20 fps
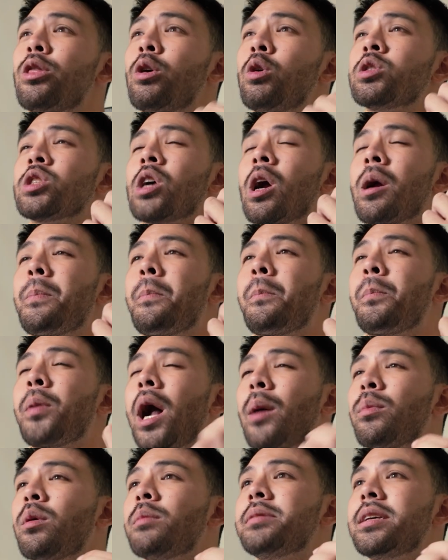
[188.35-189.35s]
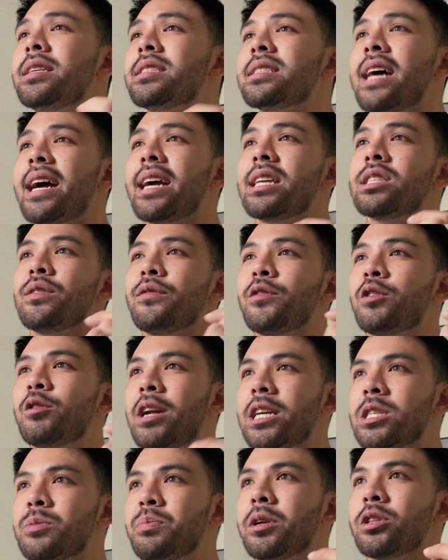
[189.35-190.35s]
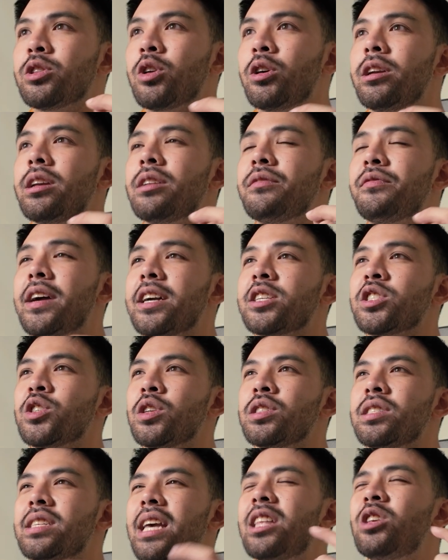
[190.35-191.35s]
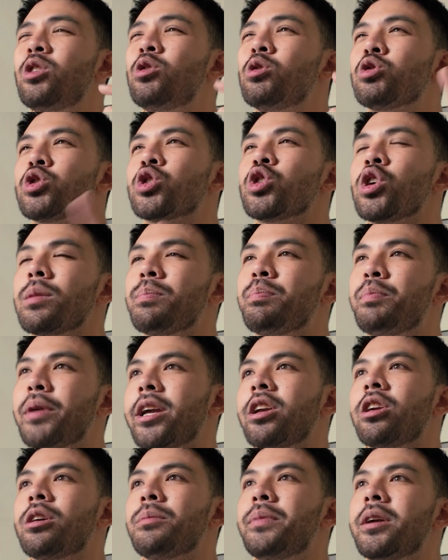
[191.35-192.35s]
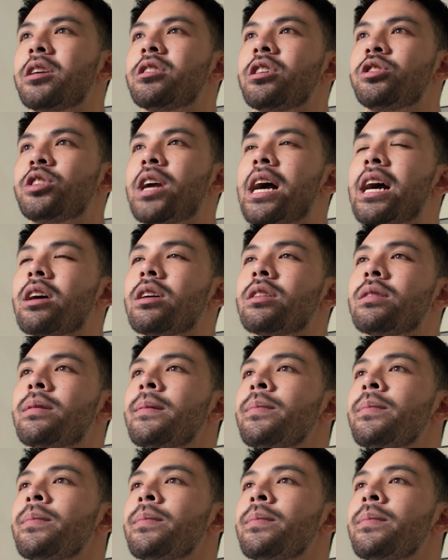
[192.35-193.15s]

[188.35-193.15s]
those are probably signs of a respiratory infections, and you should bring your bearded dragon